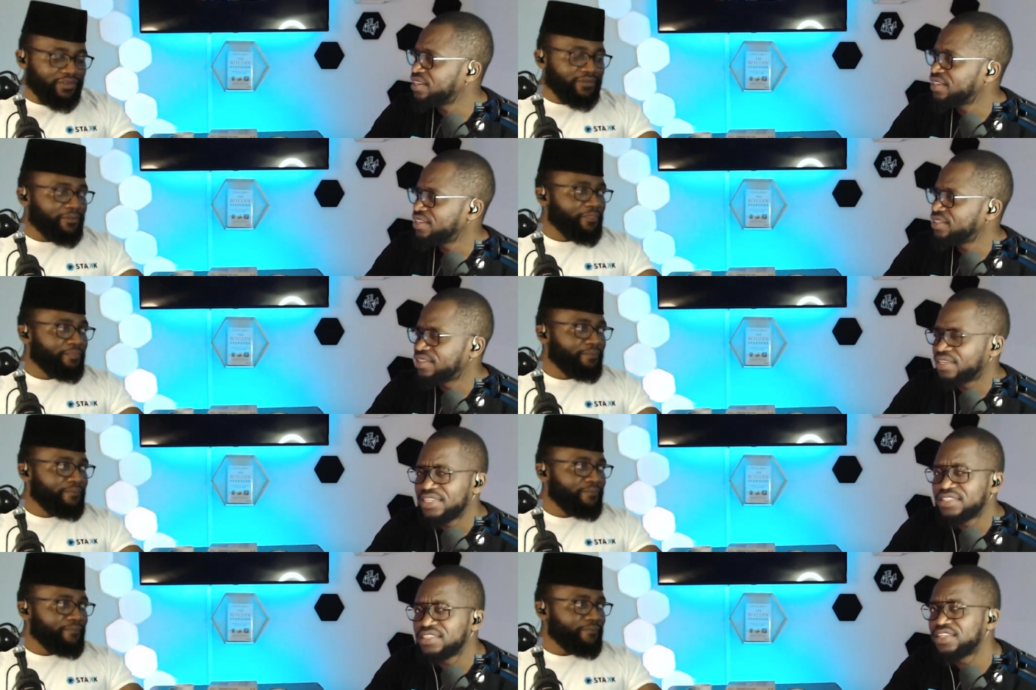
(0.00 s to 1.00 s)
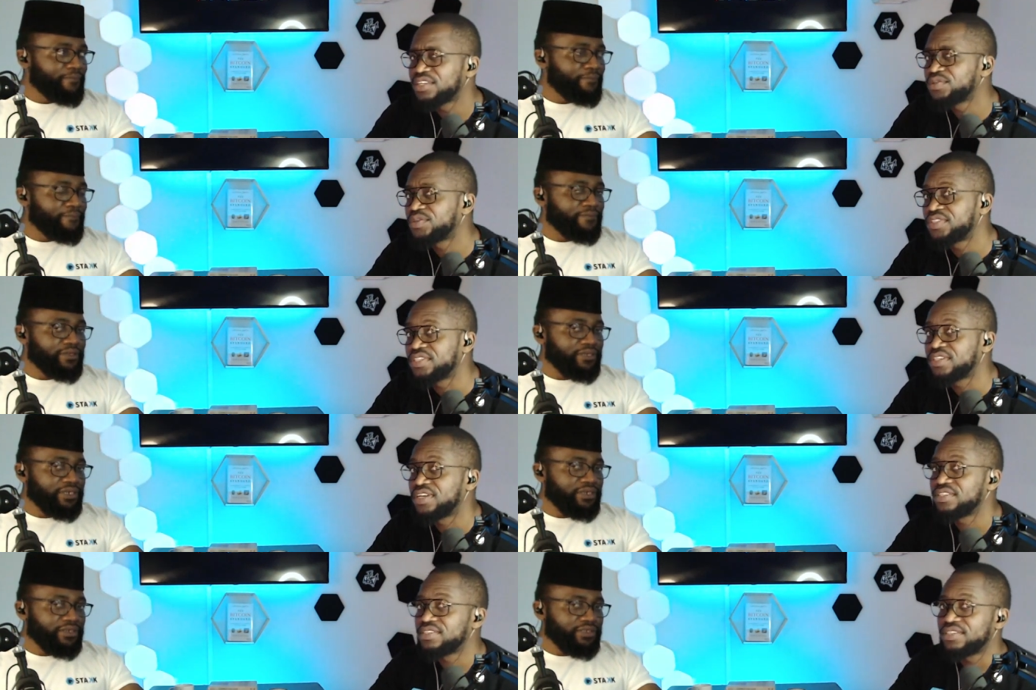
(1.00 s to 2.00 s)
Speaker 1: again?
Speaker 2: Intellectual
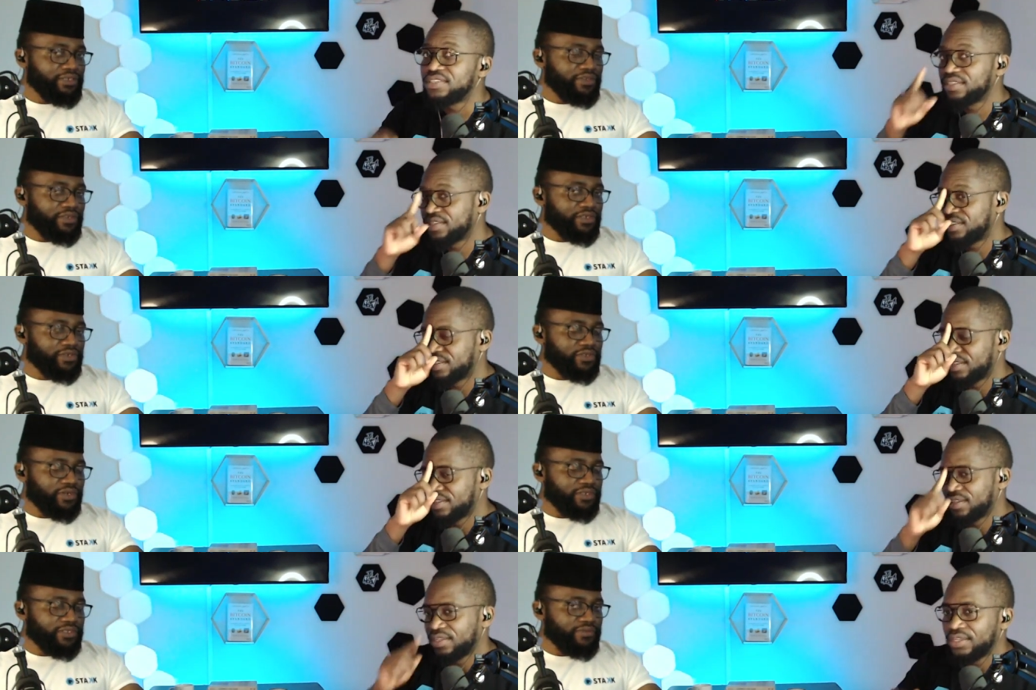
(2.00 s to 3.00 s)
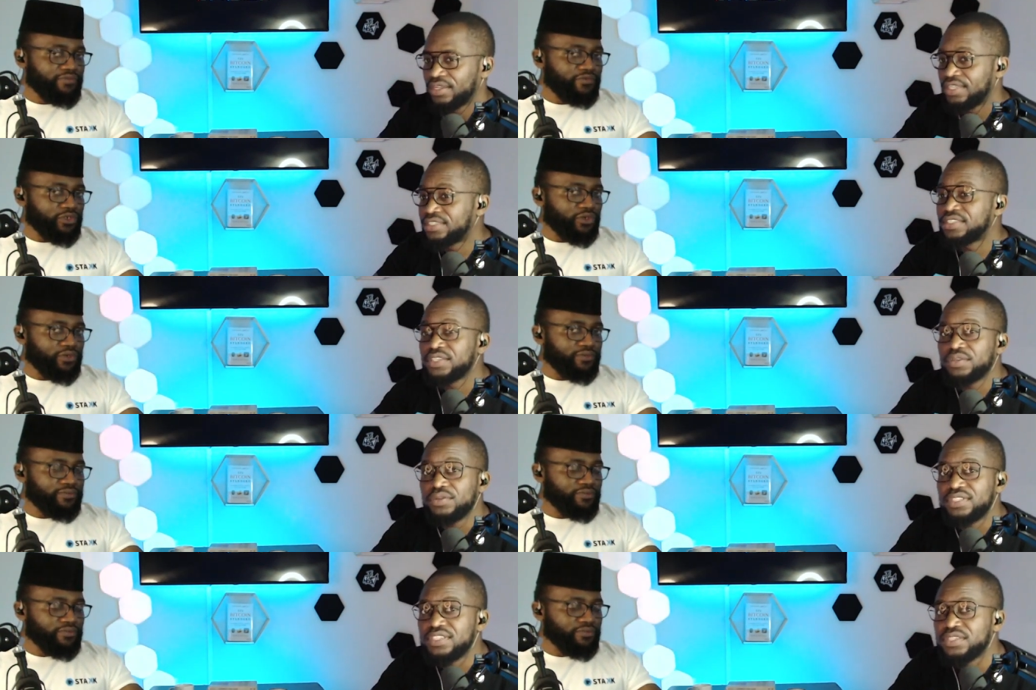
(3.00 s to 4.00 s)
dishonesty. Intellectual dishonesty.
Speaker 1: It's a sure.
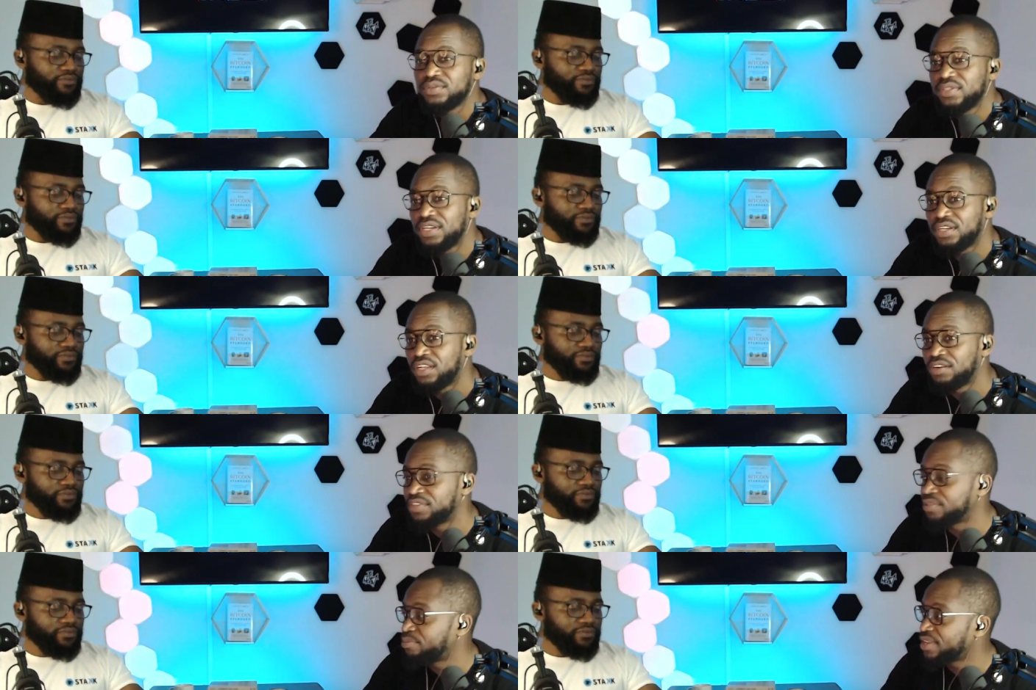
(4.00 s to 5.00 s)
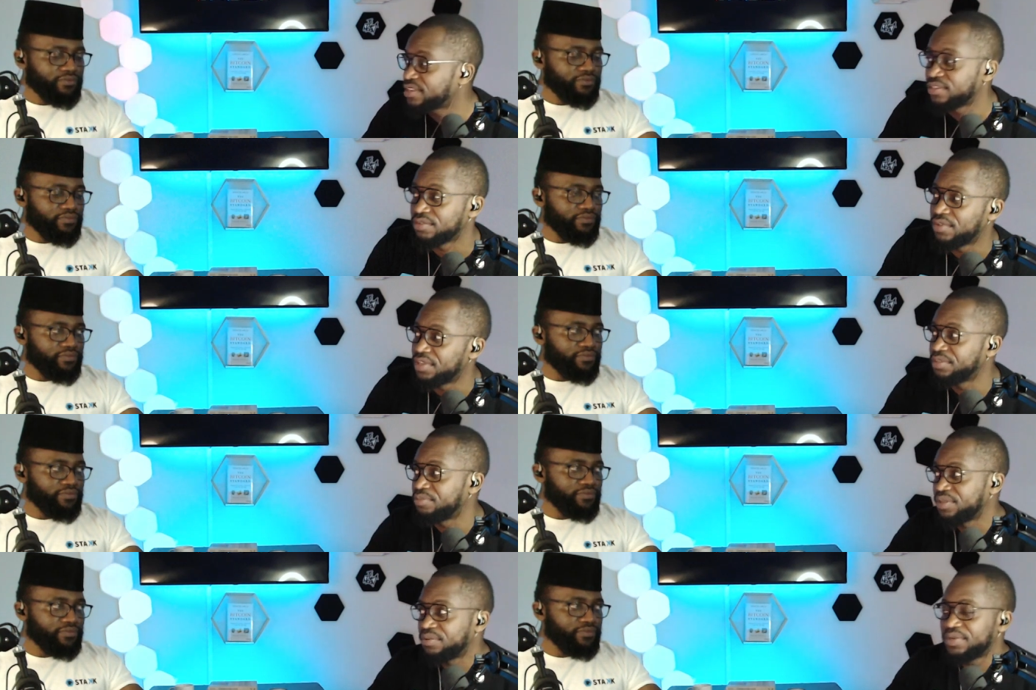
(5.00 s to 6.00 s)
skill. It's a skill that a lot of these bankers have learned,
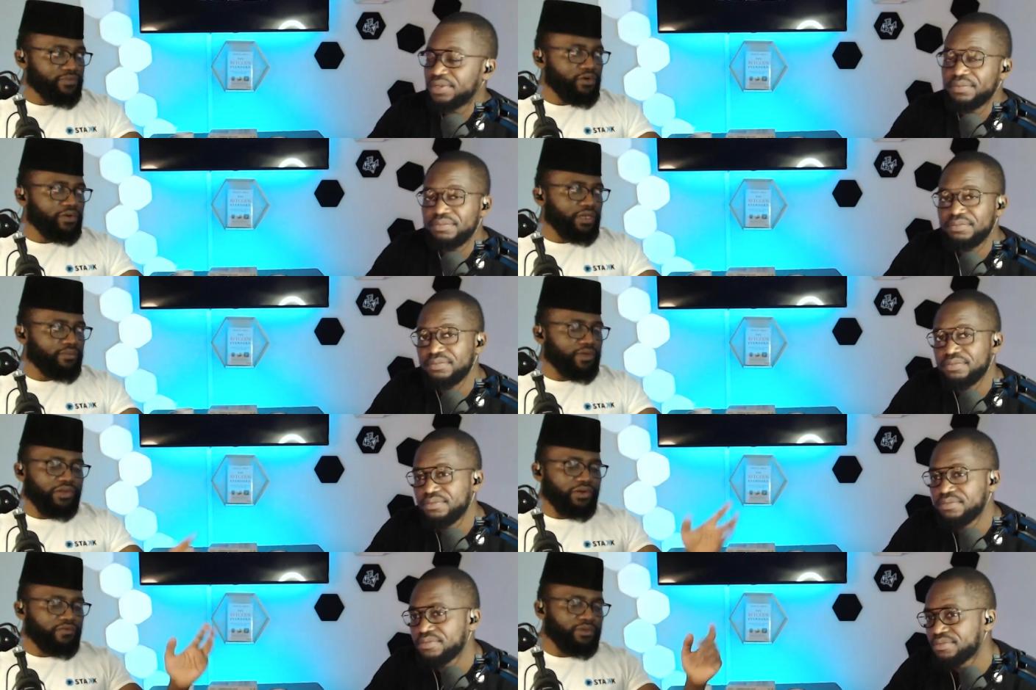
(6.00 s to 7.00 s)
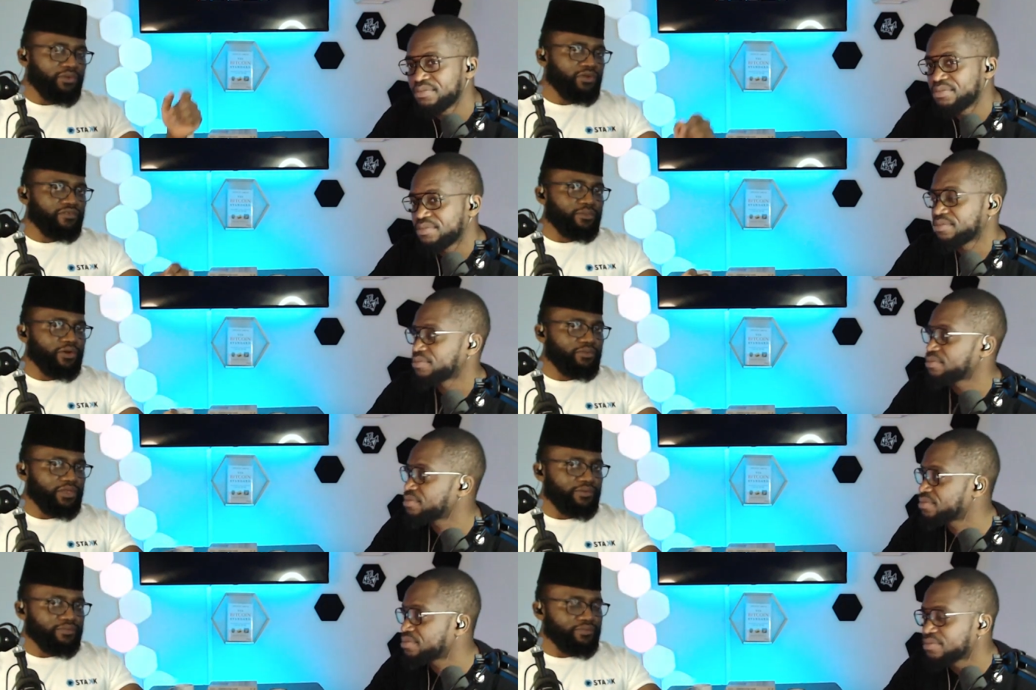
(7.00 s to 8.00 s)
by the way.
Speaker 2: Oh yeah, a lot of them. All of them up
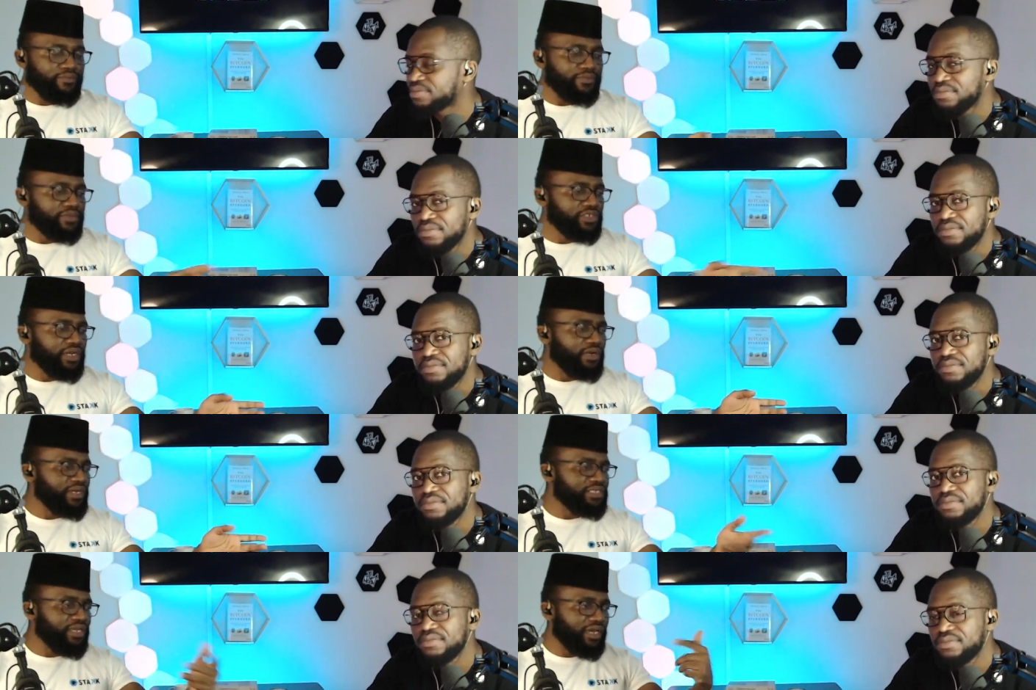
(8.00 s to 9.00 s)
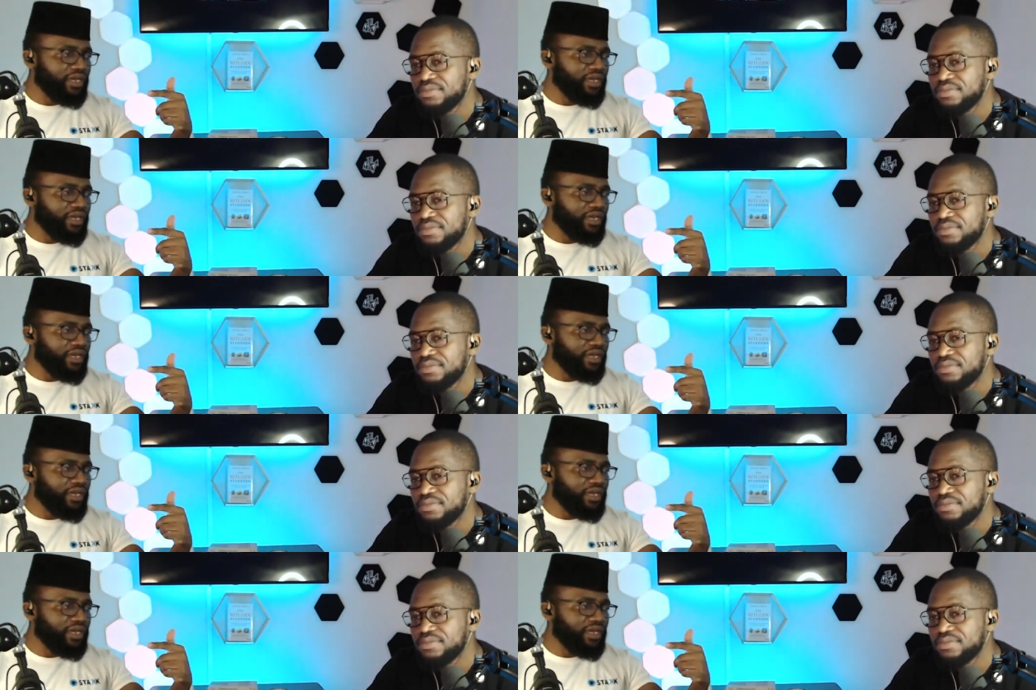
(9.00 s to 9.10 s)
there. Yeah, where's that guy?